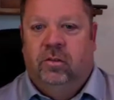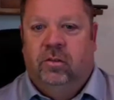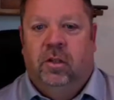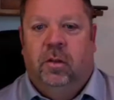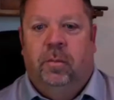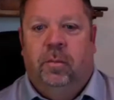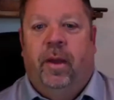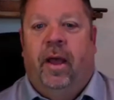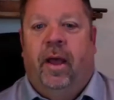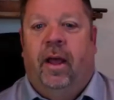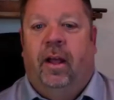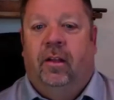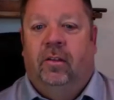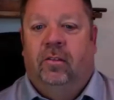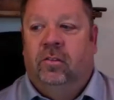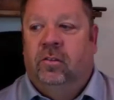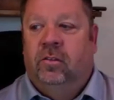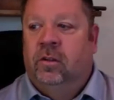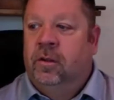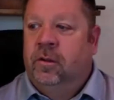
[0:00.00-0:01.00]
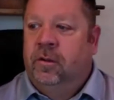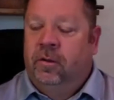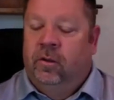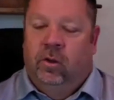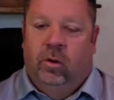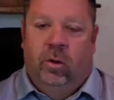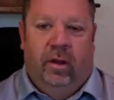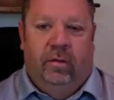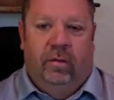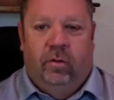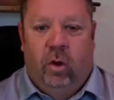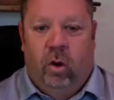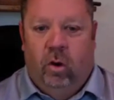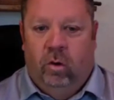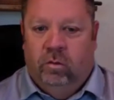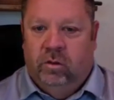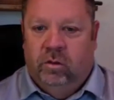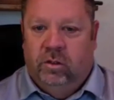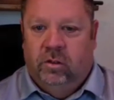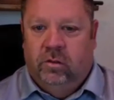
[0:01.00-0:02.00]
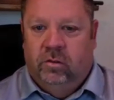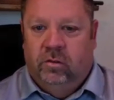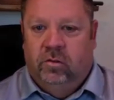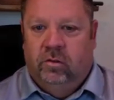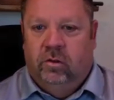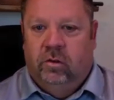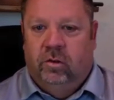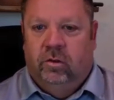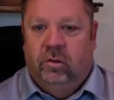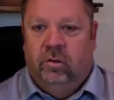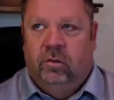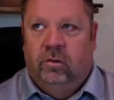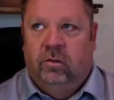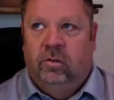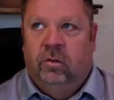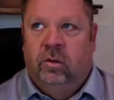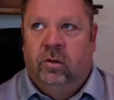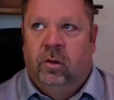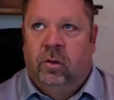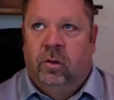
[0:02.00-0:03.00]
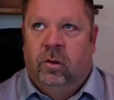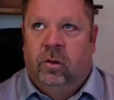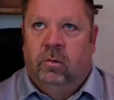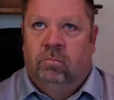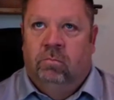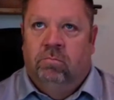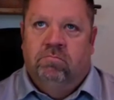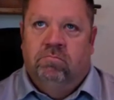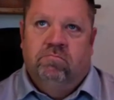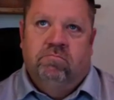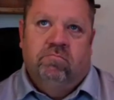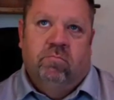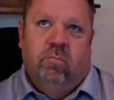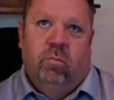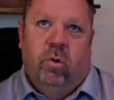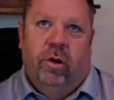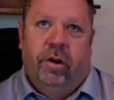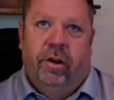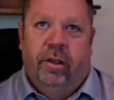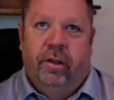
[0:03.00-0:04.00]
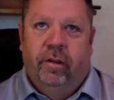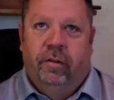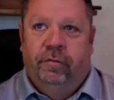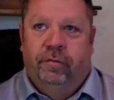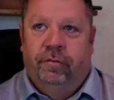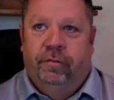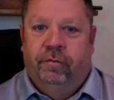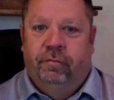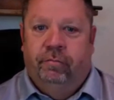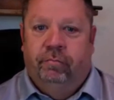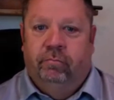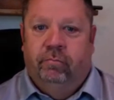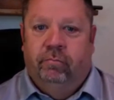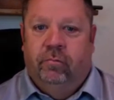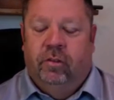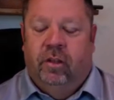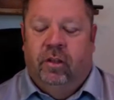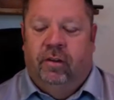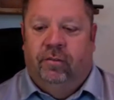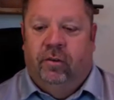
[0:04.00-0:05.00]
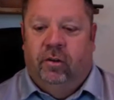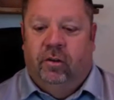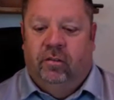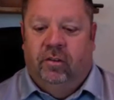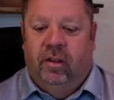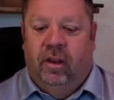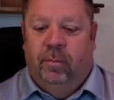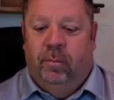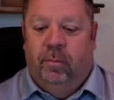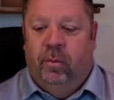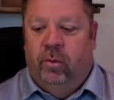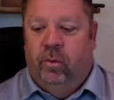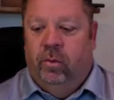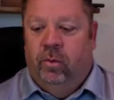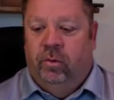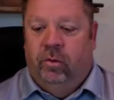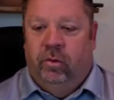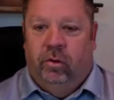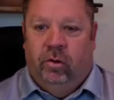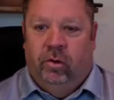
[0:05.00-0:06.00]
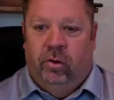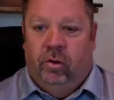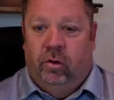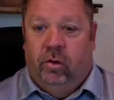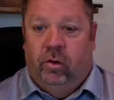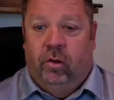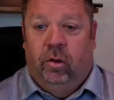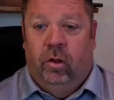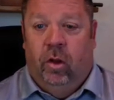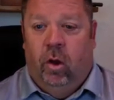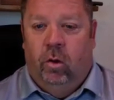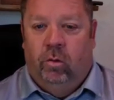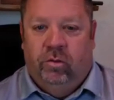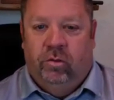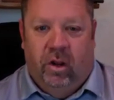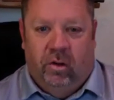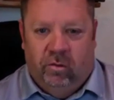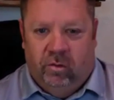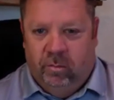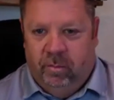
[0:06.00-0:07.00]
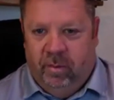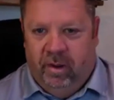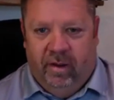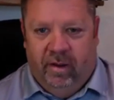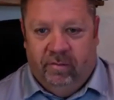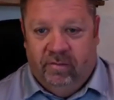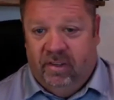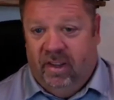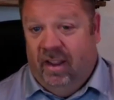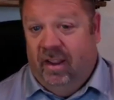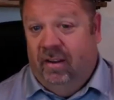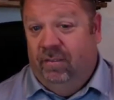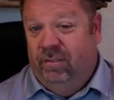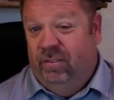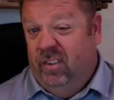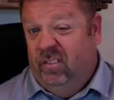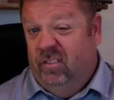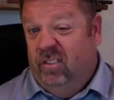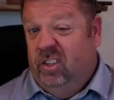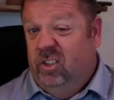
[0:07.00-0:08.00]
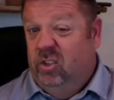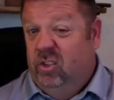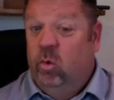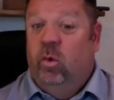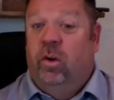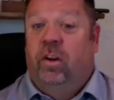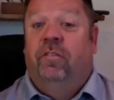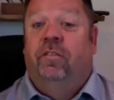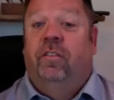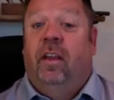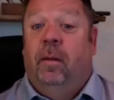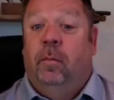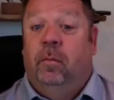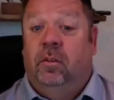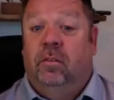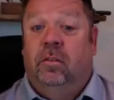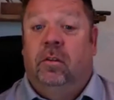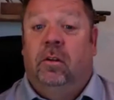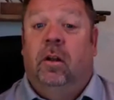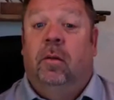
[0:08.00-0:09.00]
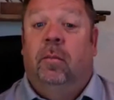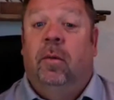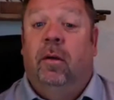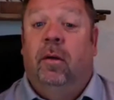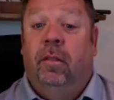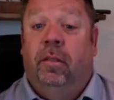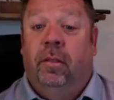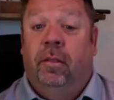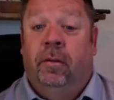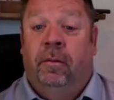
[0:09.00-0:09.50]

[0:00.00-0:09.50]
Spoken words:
in the past, you have COVID concerns. What if, say, for example, a hotel room may have 10, 15, 20 families in it a month.